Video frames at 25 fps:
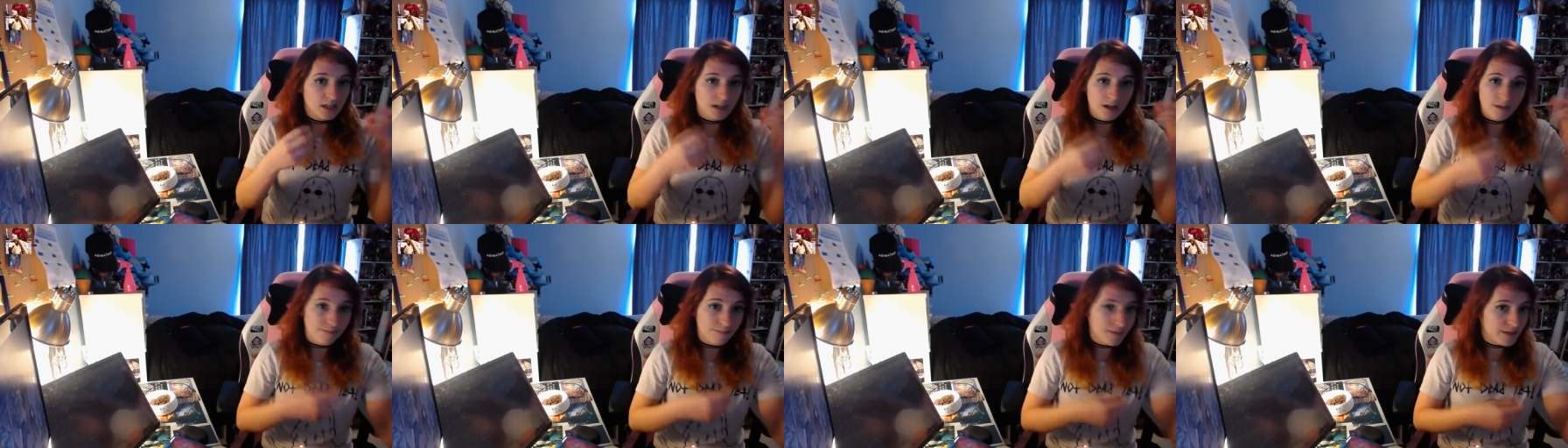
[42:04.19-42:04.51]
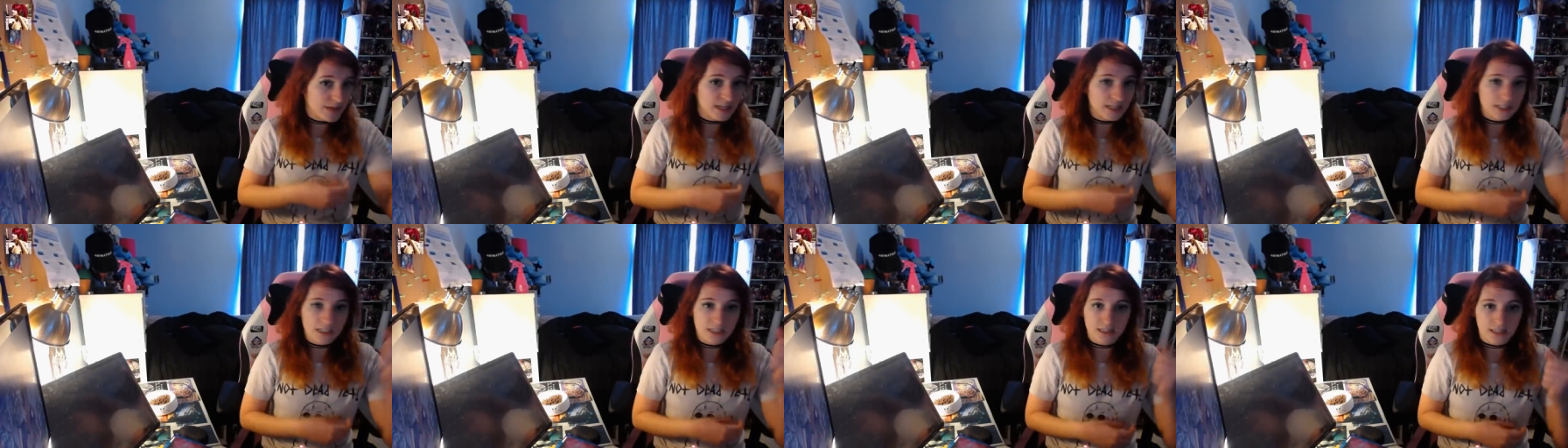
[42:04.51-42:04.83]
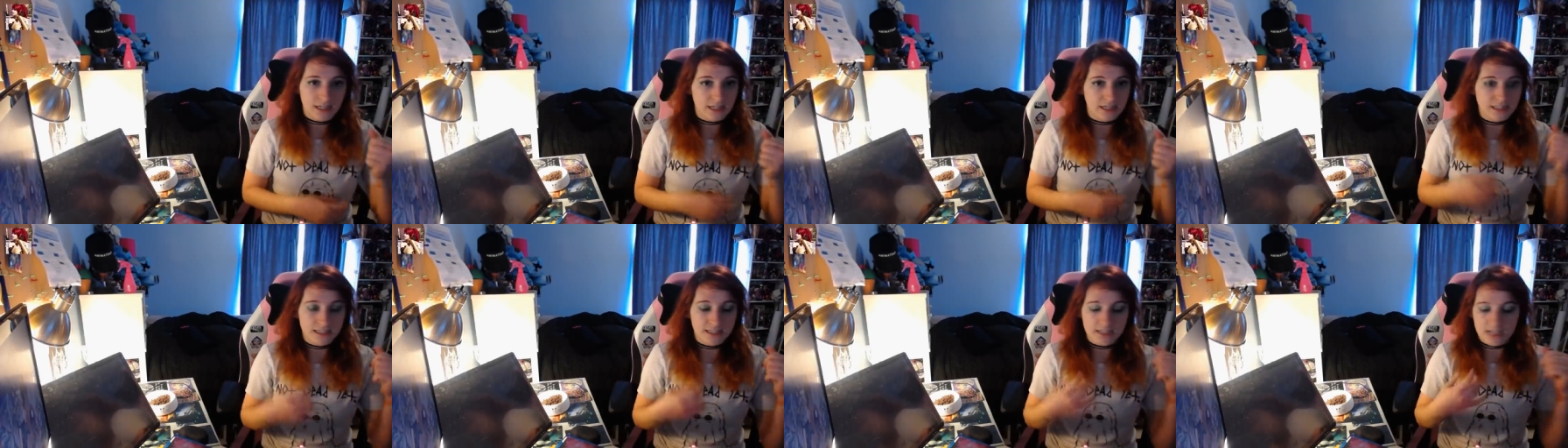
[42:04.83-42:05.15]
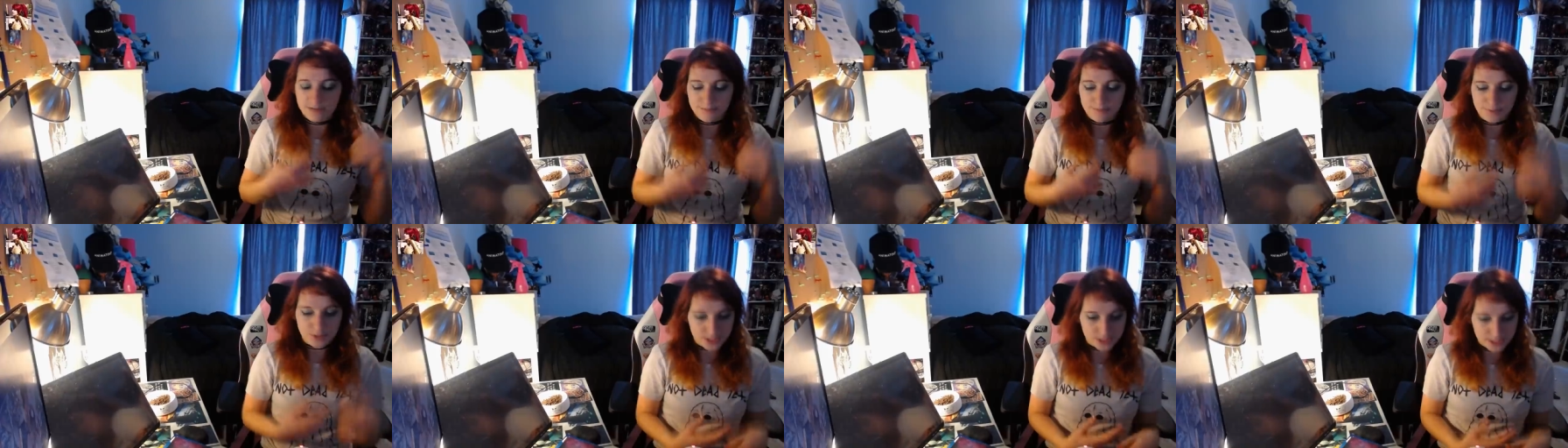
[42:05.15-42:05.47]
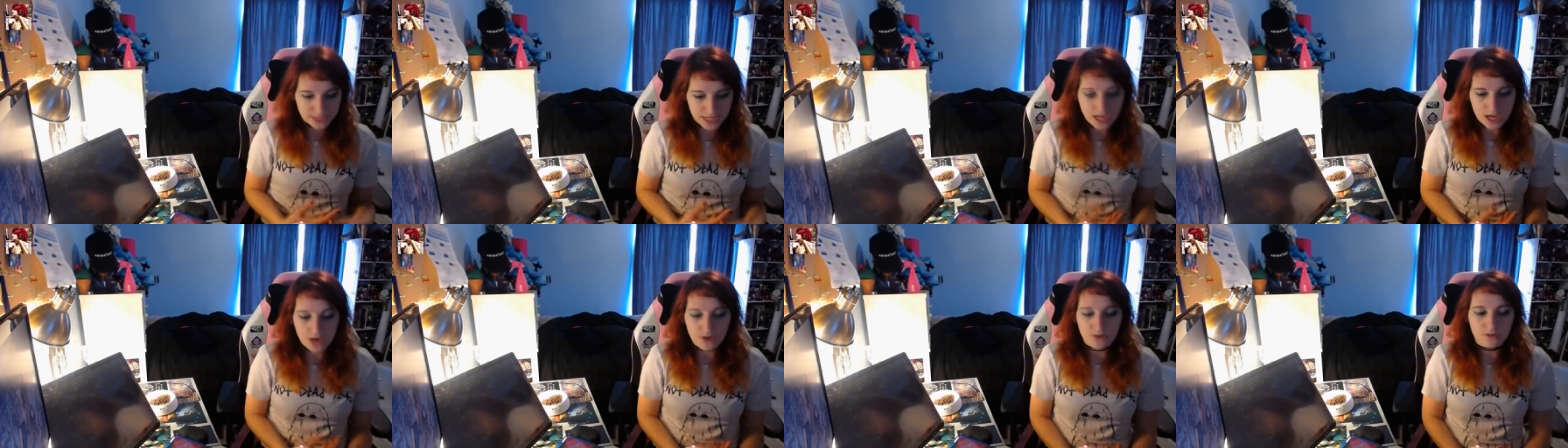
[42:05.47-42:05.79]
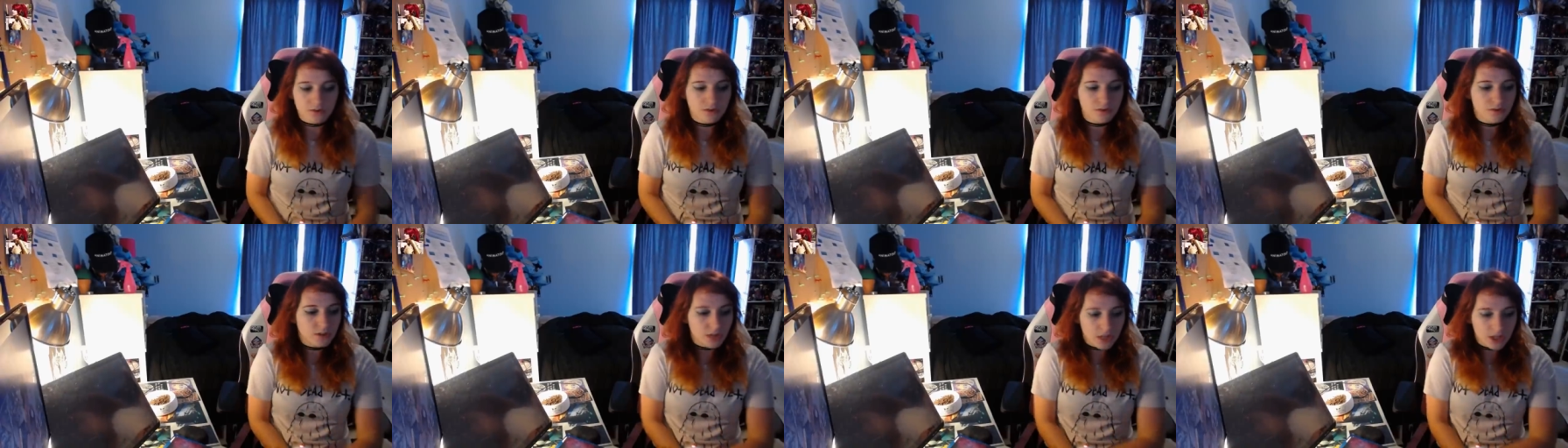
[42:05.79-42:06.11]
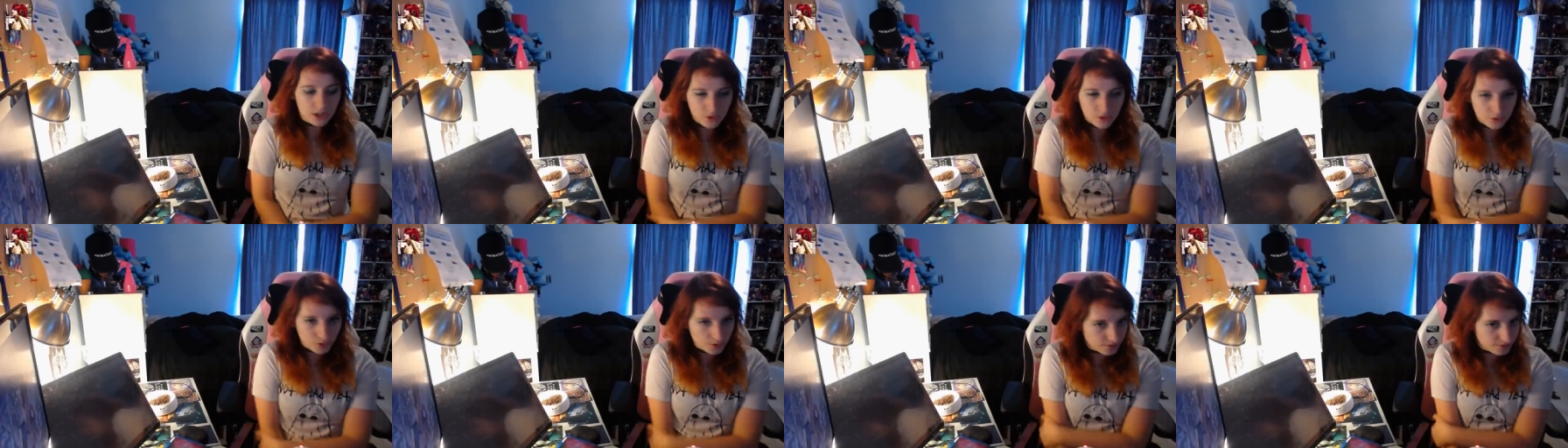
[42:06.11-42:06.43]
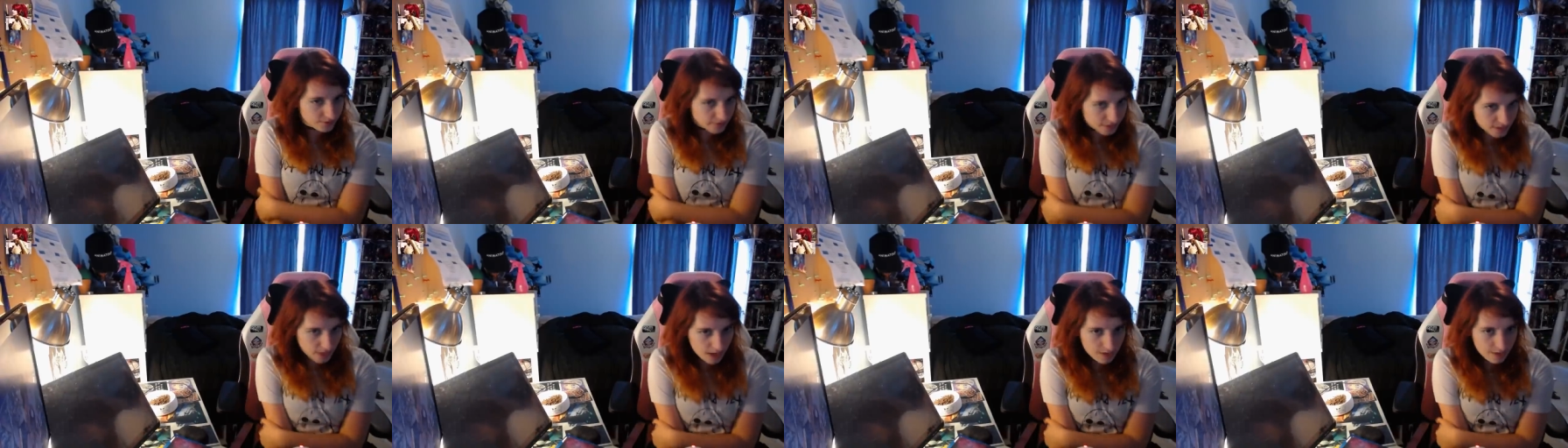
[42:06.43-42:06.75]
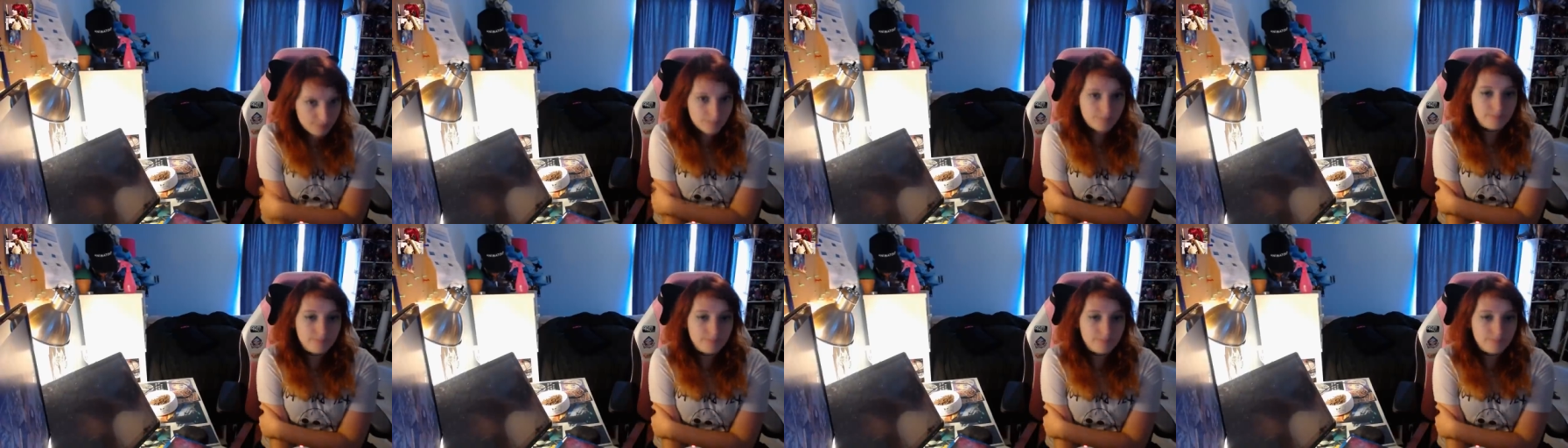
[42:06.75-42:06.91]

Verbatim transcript: immediately like dampers down, like curls up,